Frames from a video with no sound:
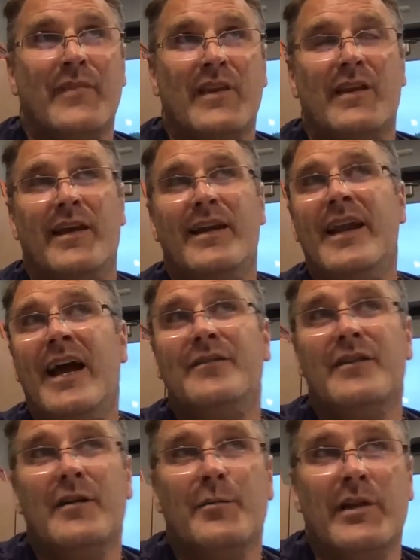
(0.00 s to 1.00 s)

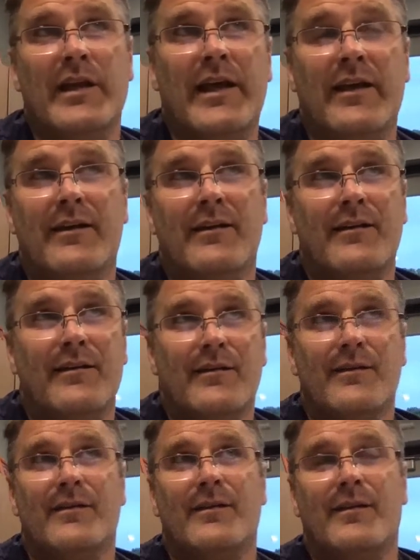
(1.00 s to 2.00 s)
inevitably,
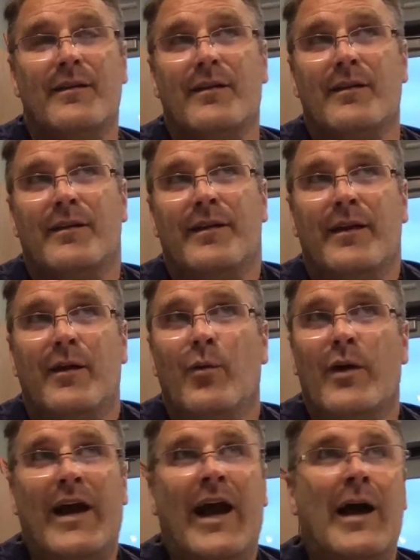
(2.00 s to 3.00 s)
you know,
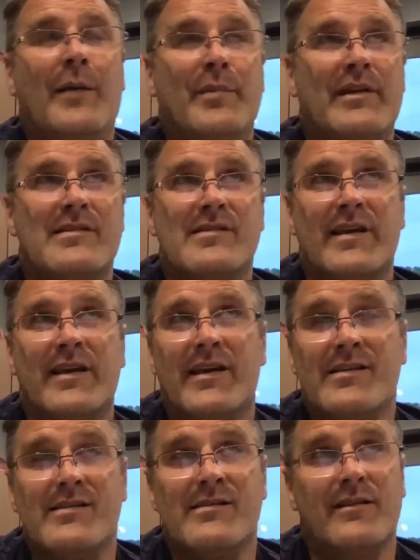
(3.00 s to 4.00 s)
what happens is